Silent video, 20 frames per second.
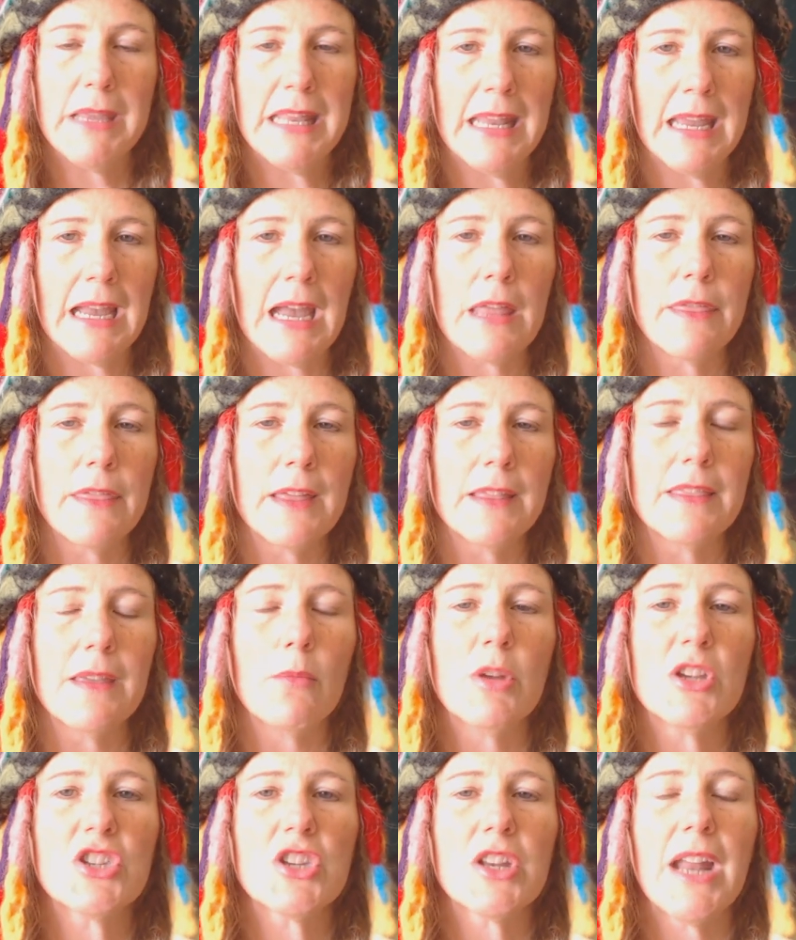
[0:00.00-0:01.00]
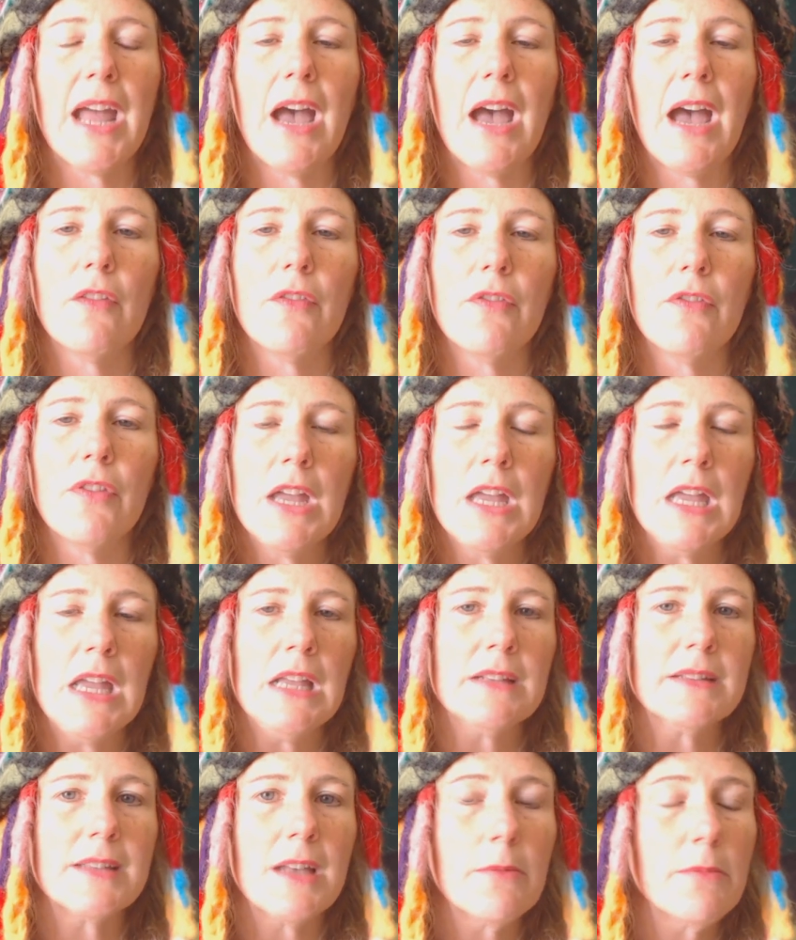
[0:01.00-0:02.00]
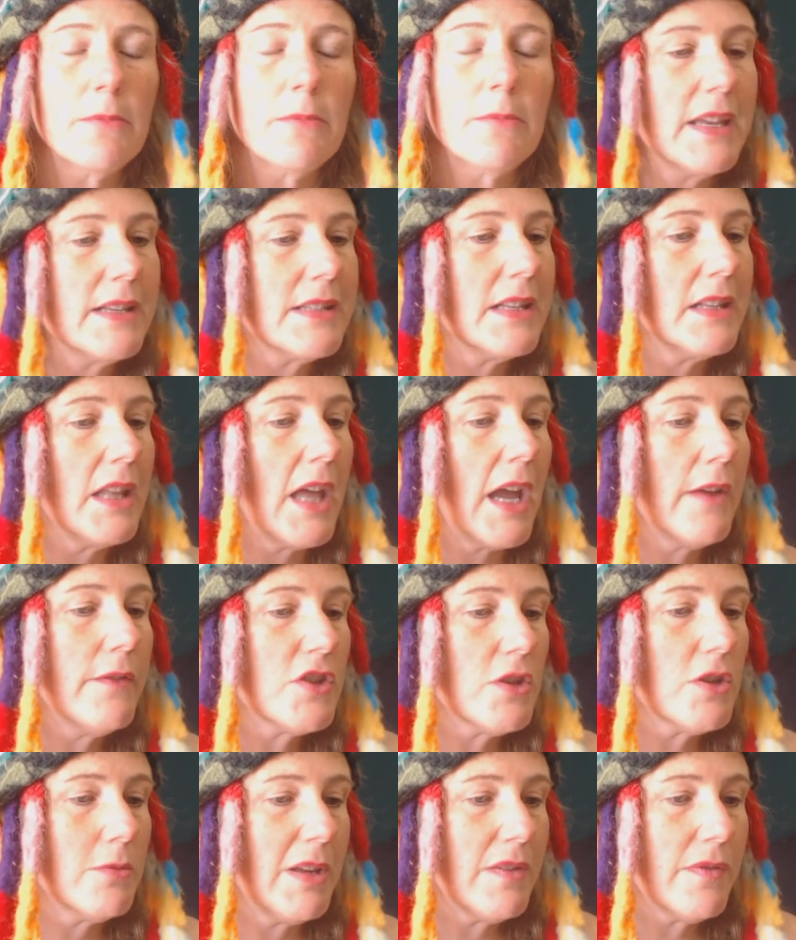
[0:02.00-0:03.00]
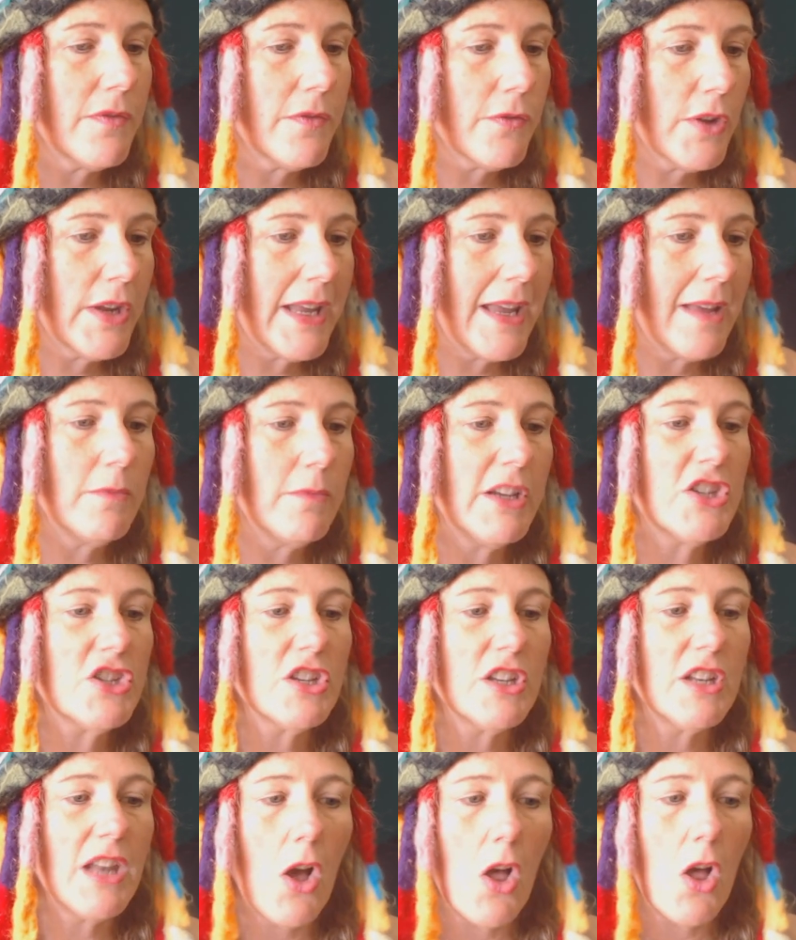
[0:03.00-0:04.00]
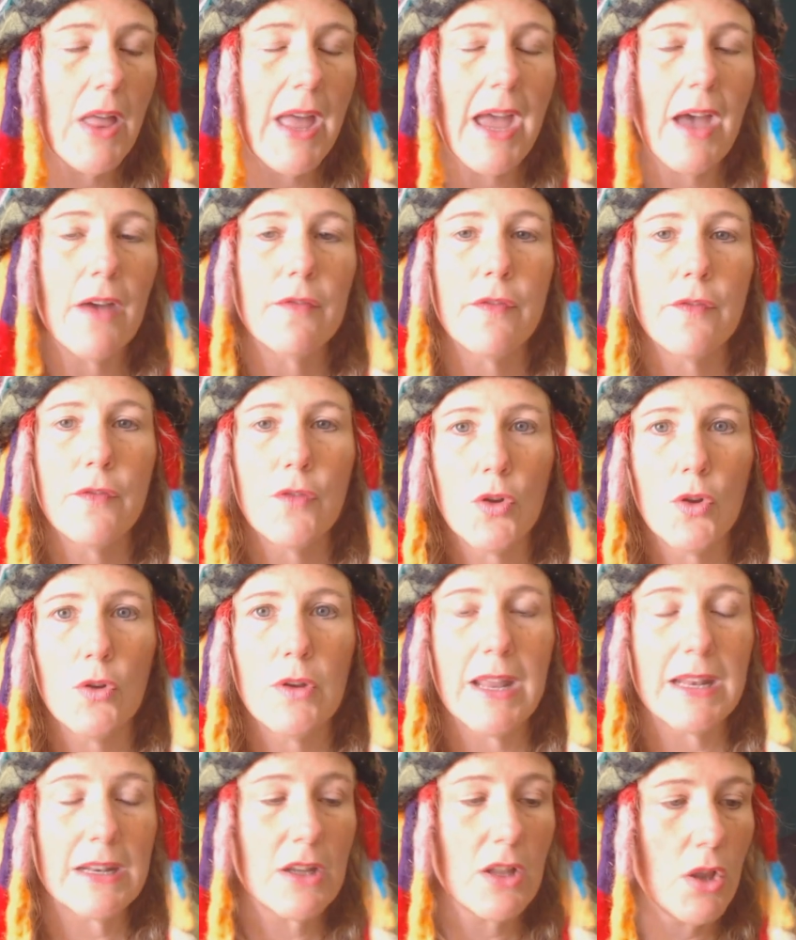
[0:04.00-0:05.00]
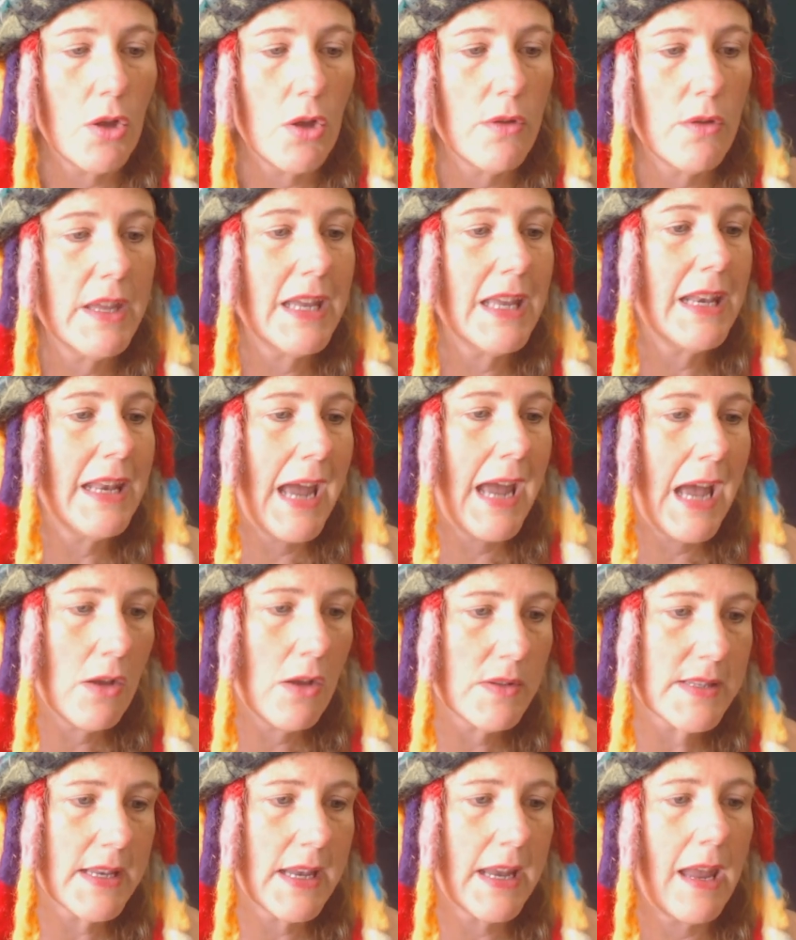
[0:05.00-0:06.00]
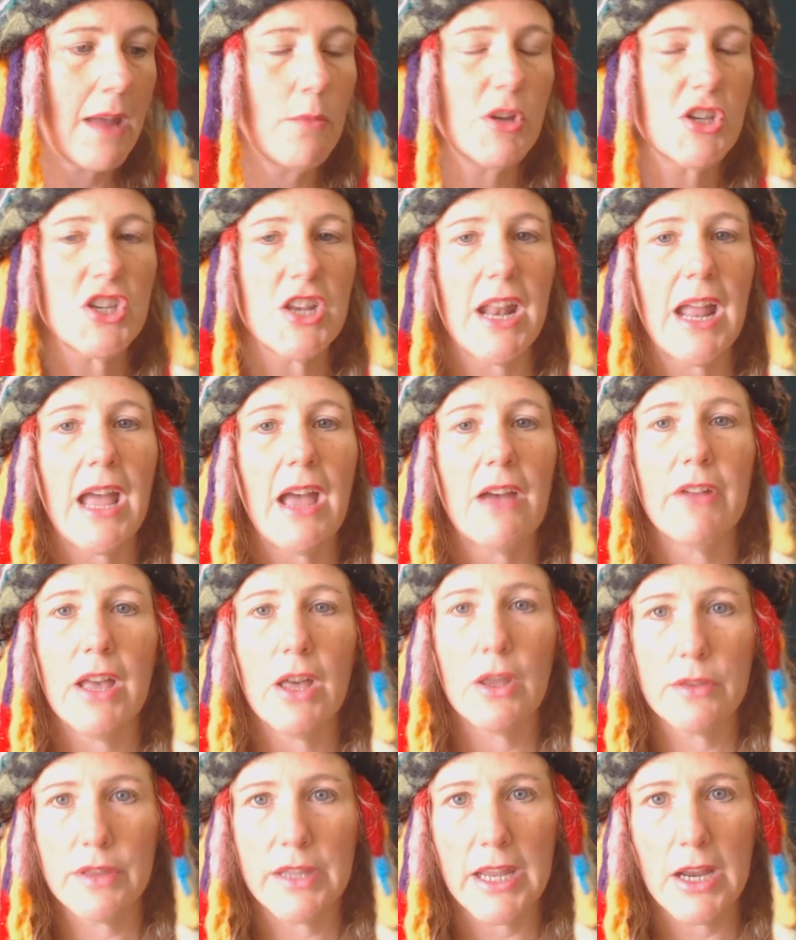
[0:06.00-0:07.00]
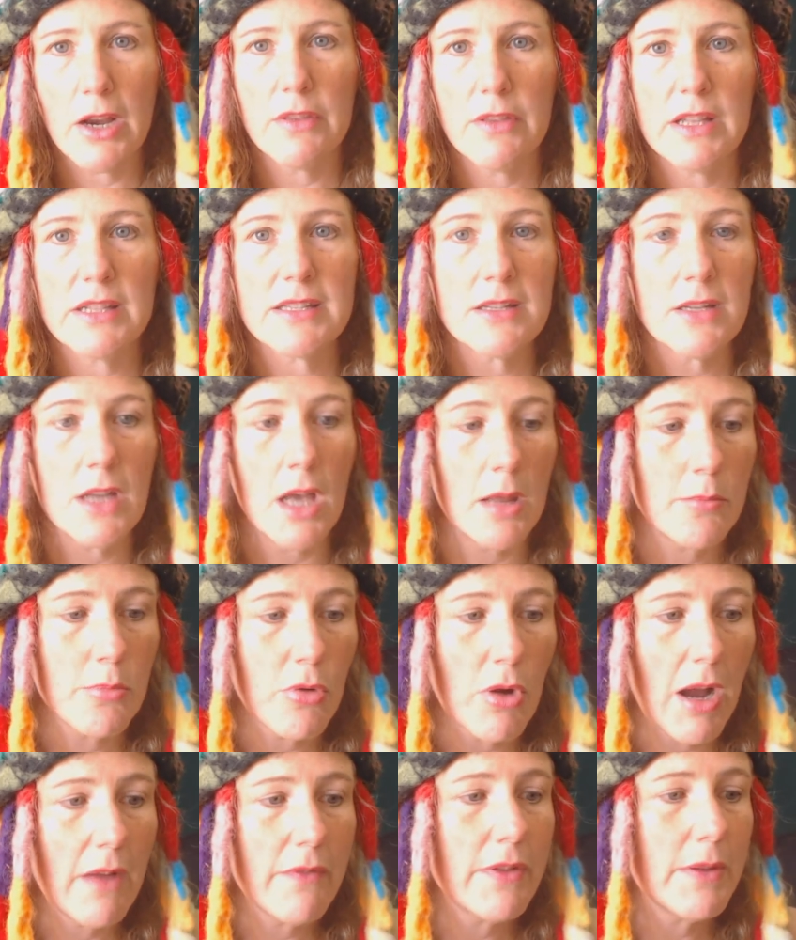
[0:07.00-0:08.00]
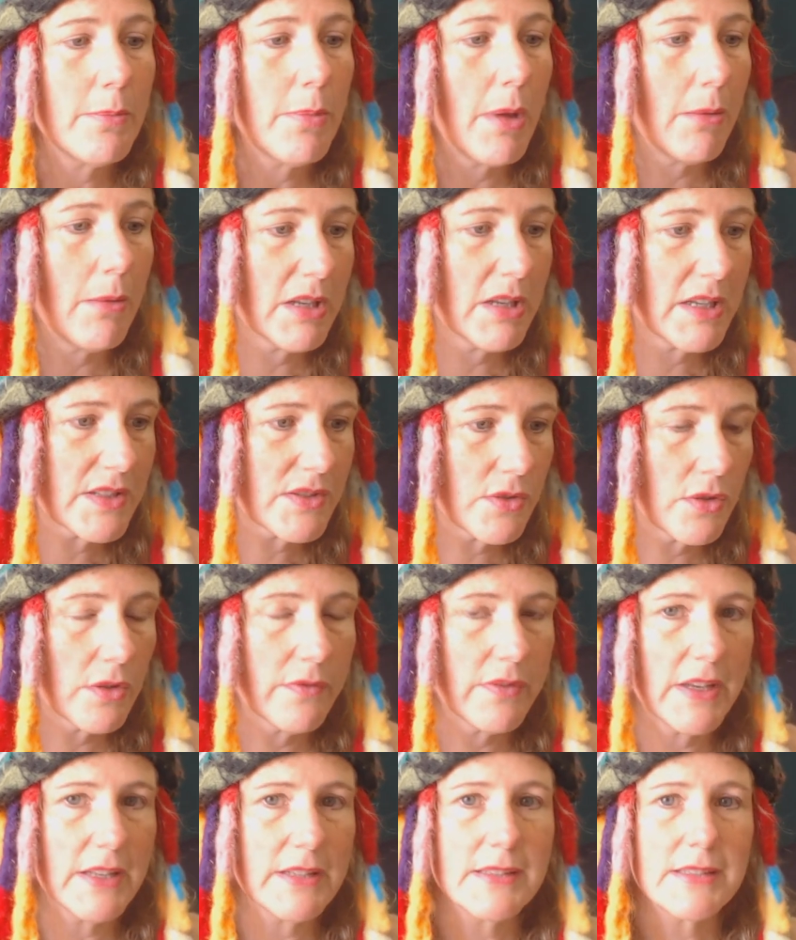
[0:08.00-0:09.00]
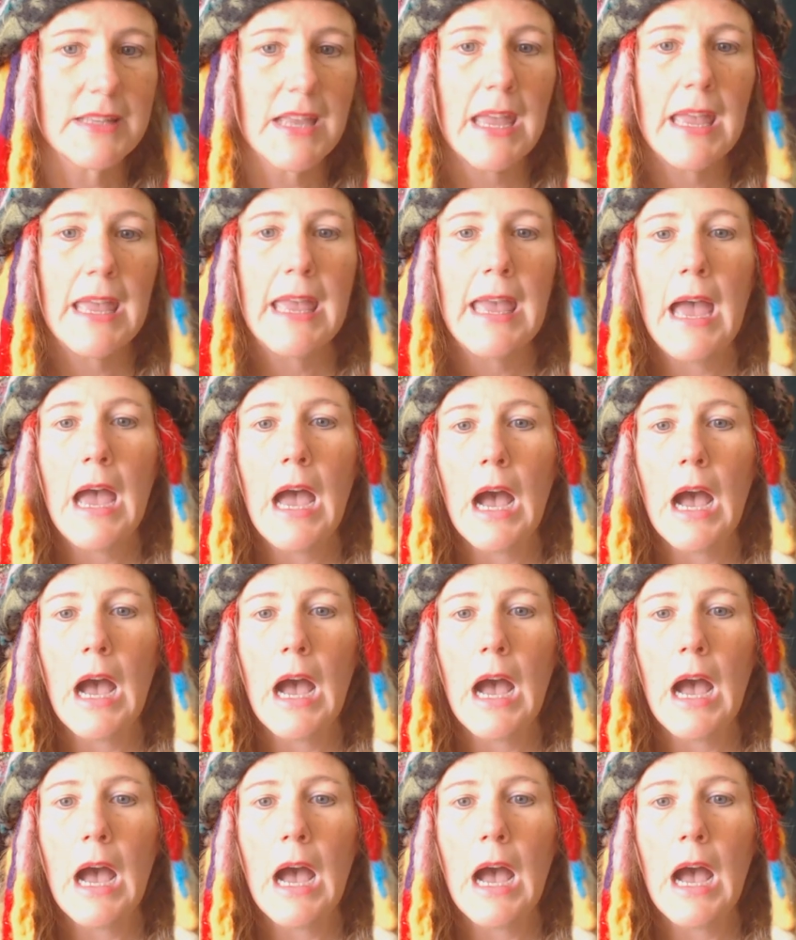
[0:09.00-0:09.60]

meaning I think that we should have some things in life should be free, and we should all have food and clothing and housing, and we should have healthcare that's nonprofit public service.